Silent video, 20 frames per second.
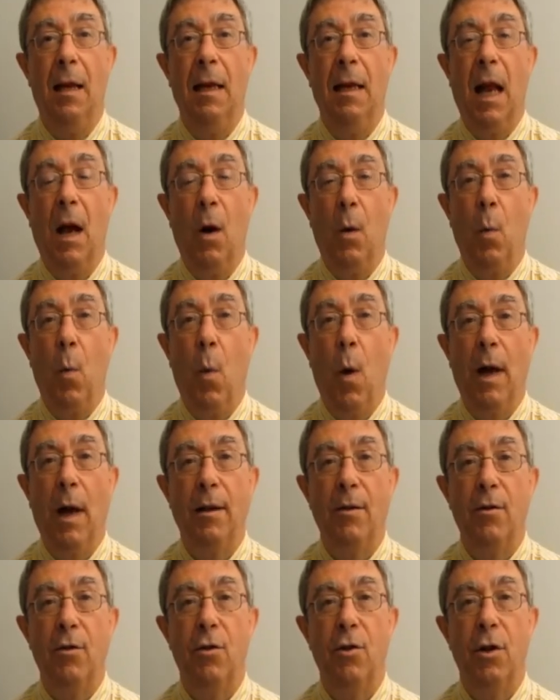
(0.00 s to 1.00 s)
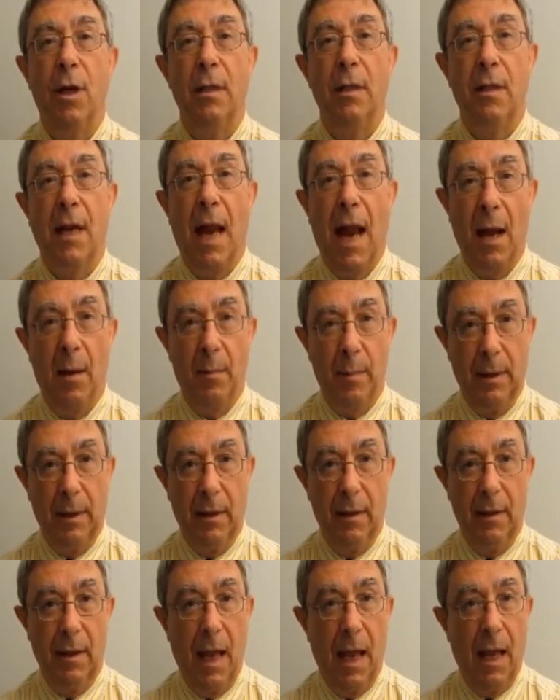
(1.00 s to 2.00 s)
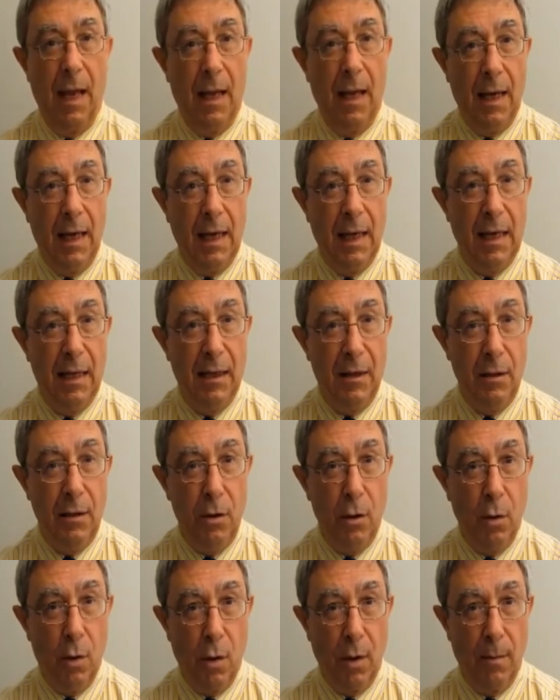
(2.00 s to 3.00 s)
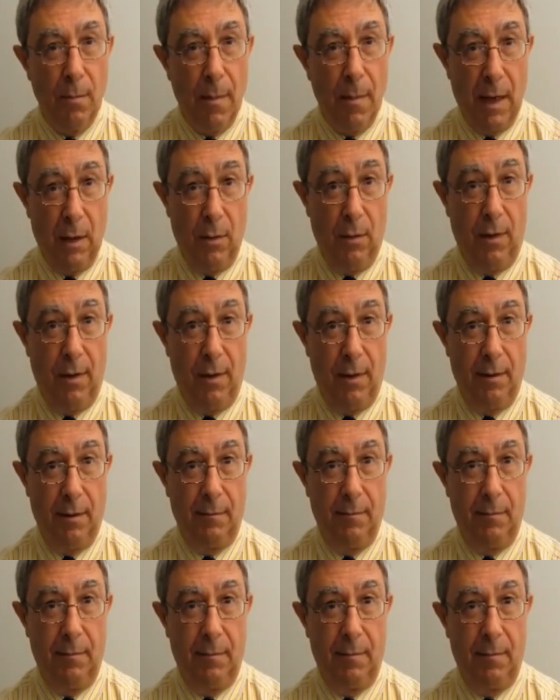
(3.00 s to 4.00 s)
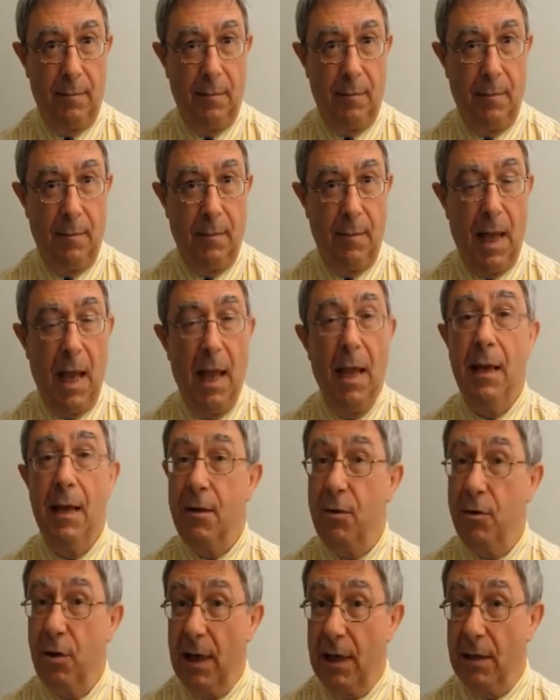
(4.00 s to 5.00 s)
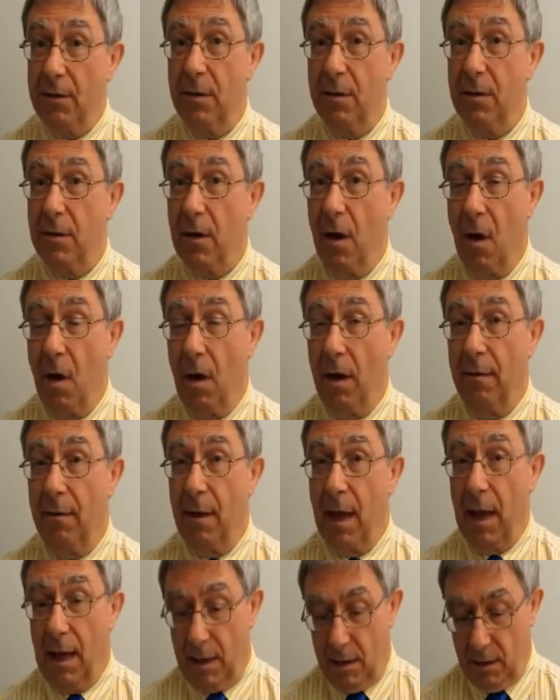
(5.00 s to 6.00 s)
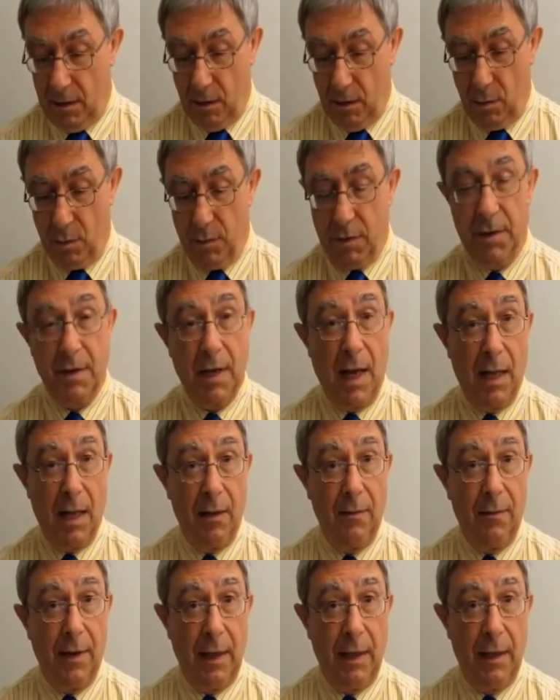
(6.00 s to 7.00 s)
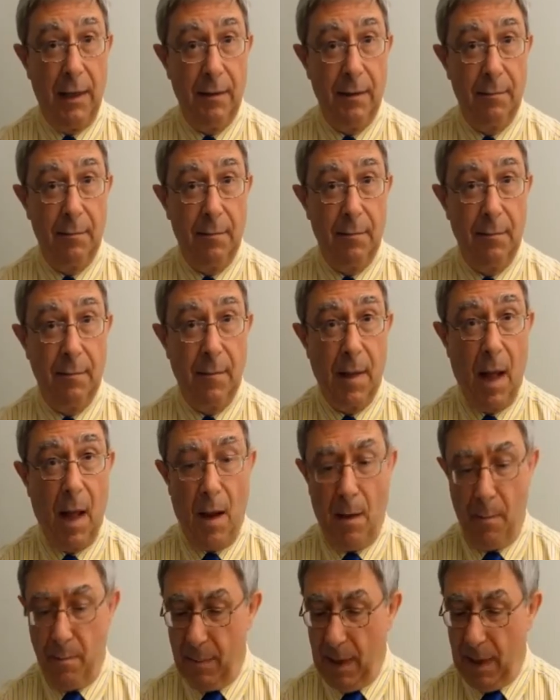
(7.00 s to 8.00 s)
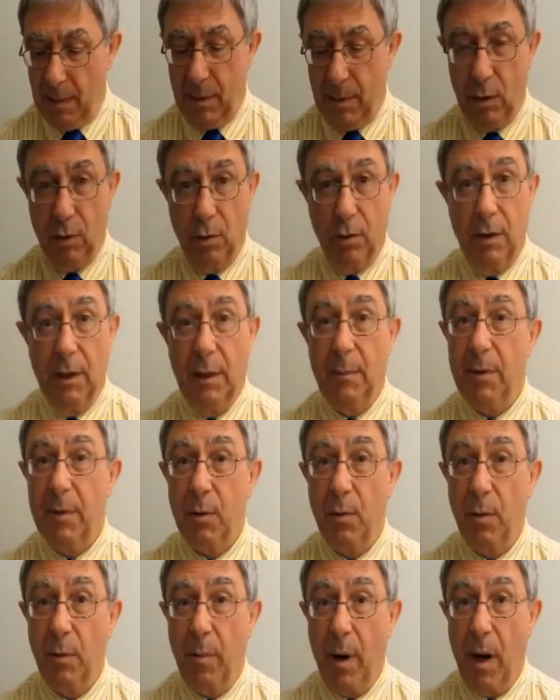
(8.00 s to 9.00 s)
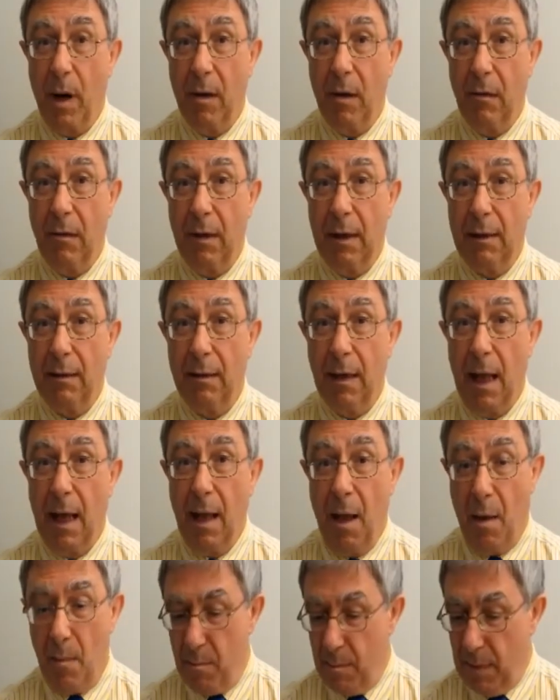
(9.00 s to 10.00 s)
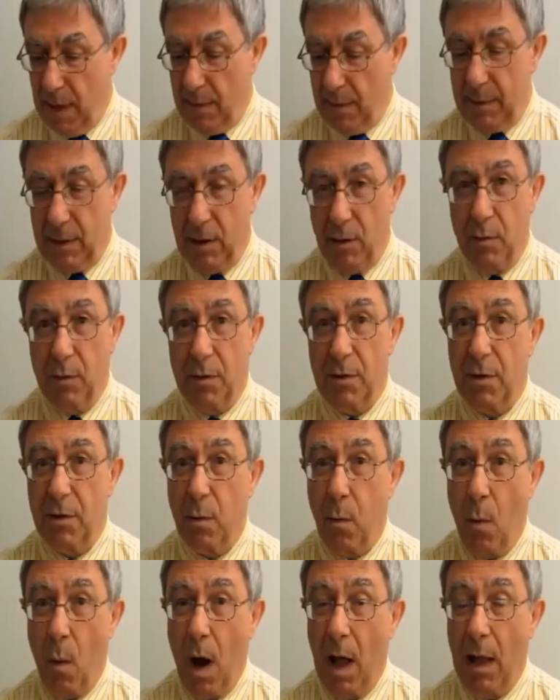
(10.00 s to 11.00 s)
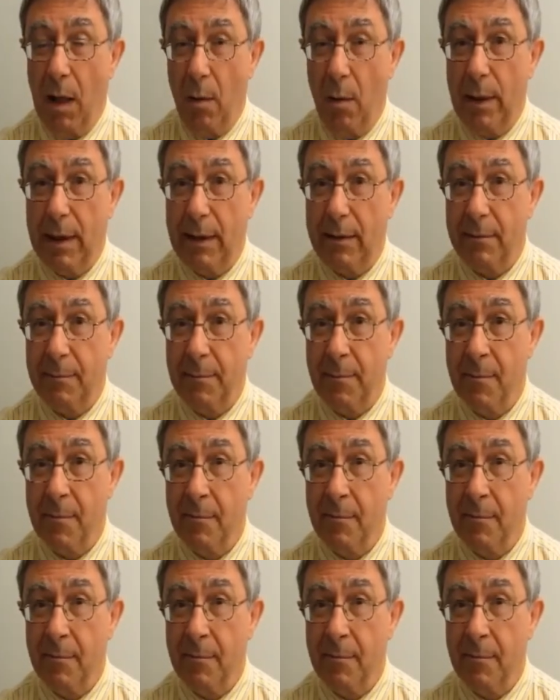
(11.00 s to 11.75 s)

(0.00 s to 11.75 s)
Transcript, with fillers: Now, what just happened in your mouth? chances are you were salivating, maybe your lips were puckering, maybe you were swallowing,